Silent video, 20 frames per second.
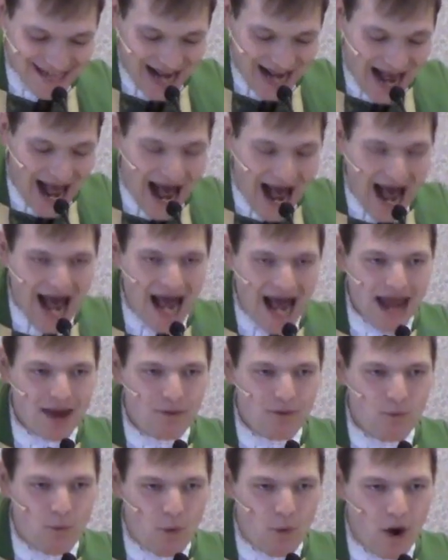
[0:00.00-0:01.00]
I
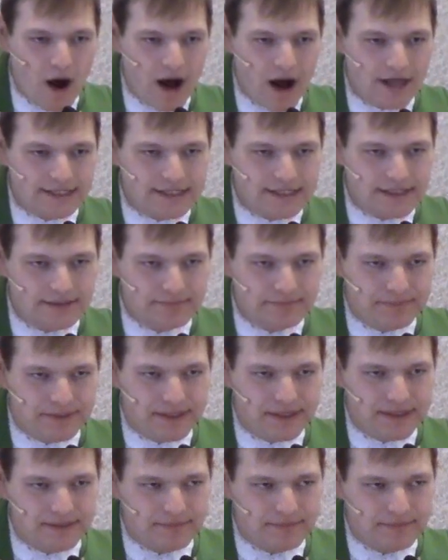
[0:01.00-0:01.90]
want to be